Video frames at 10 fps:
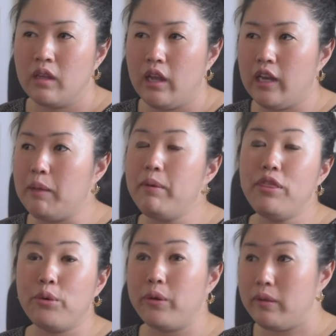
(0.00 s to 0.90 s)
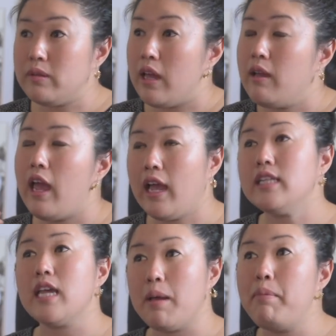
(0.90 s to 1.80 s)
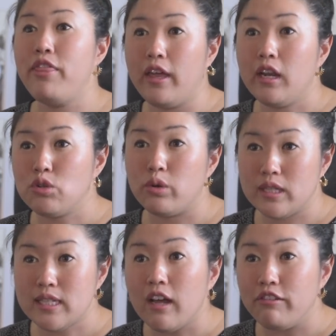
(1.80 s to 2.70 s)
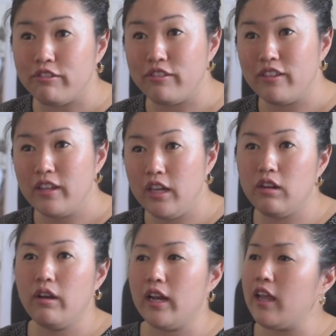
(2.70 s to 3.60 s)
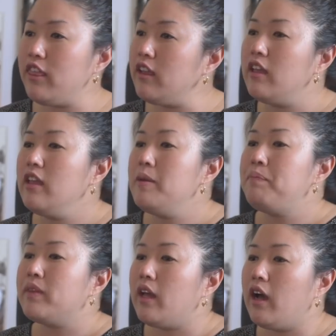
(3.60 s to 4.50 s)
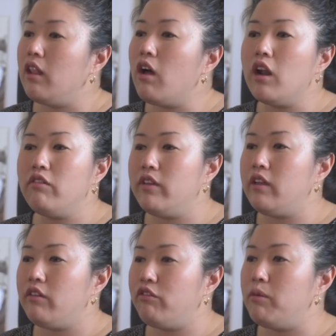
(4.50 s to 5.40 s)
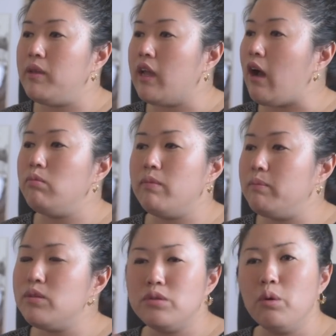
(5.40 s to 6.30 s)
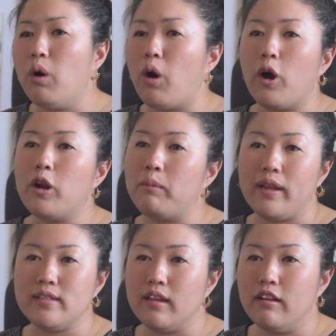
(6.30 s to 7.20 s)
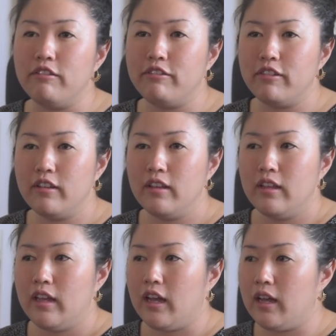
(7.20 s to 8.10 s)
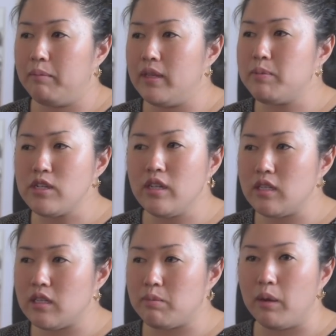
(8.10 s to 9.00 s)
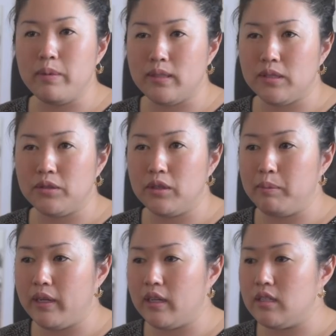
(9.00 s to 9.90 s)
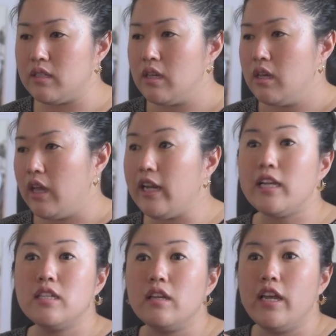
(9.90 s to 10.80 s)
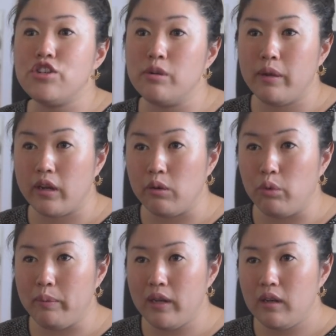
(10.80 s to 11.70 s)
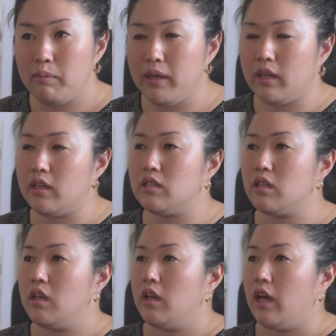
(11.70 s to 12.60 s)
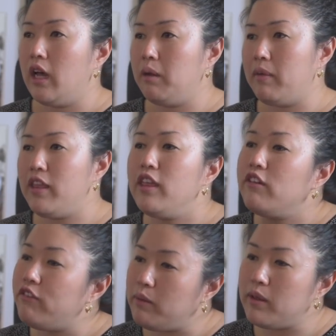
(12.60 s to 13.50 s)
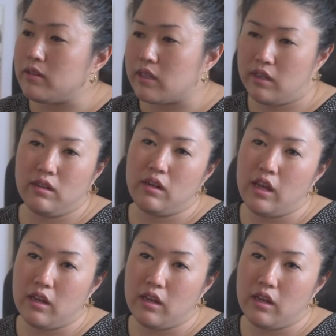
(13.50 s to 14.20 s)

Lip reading: and empathetic towards self, you know, and I think a lot of it for me, I'm so hard on myself, especially as a small business owner and as an Asian American woman, because I think females can